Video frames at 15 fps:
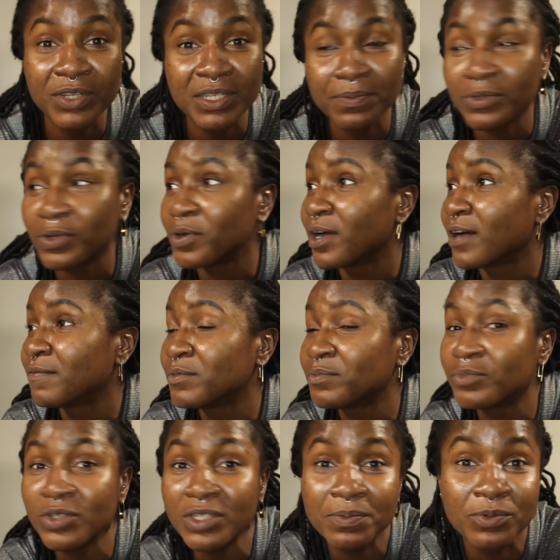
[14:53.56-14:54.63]
rich people don't have it.
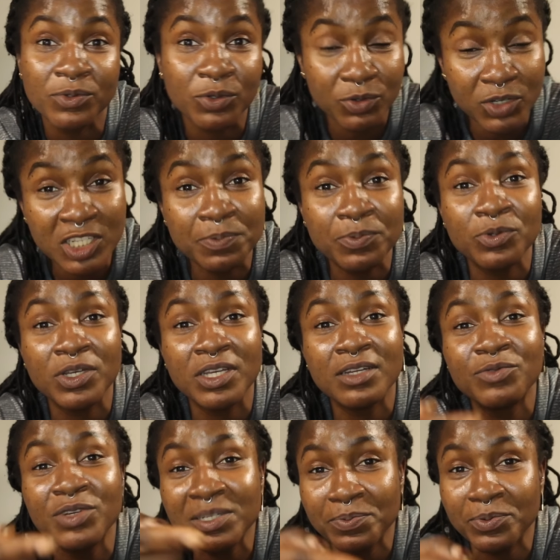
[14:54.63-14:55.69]
Rich people, in
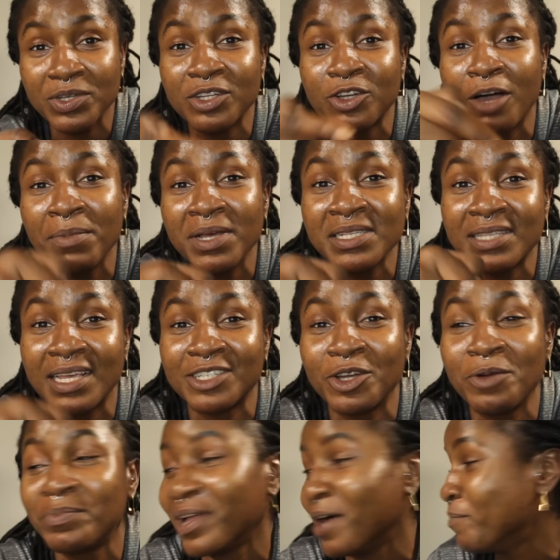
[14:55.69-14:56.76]
the comment
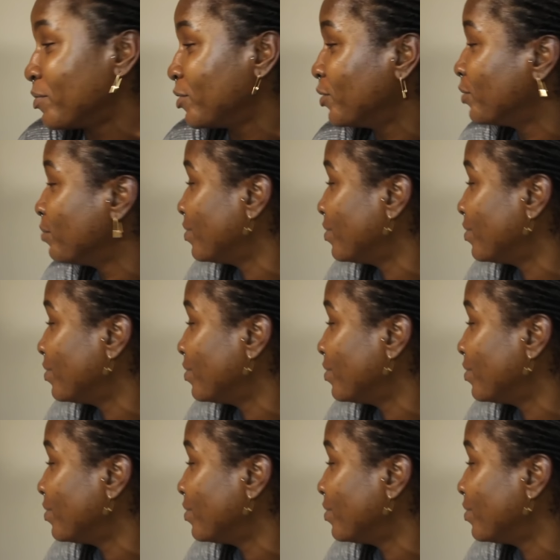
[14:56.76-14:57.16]
section down below.